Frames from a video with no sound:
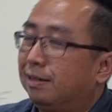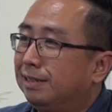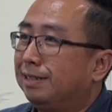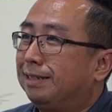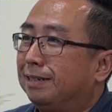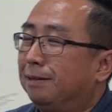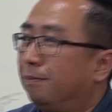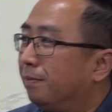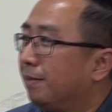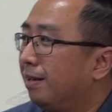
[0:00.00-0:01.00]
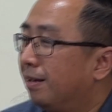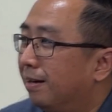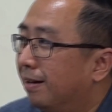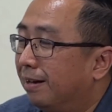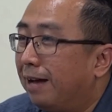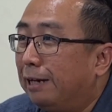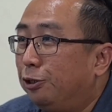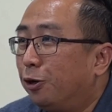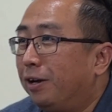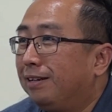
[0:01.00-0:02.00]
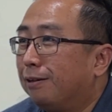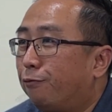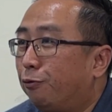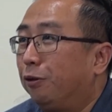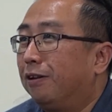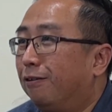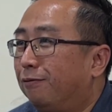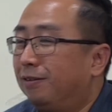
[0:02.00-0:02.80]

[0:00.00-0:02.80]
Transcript: just enjoying the fruit of...